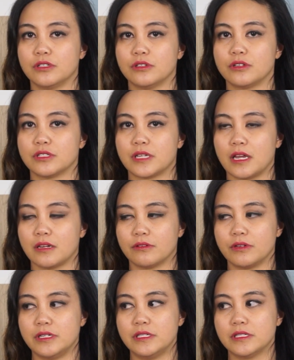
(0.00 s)
those
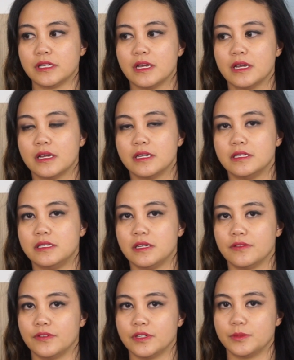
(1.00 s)
categories
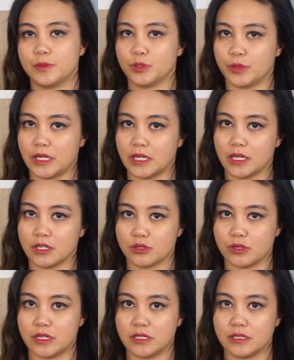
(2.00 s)
differs between
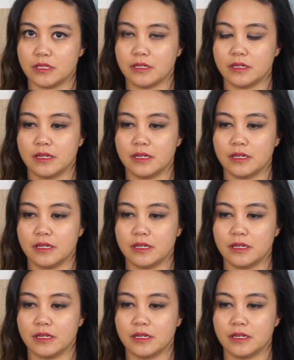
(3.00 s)
countries.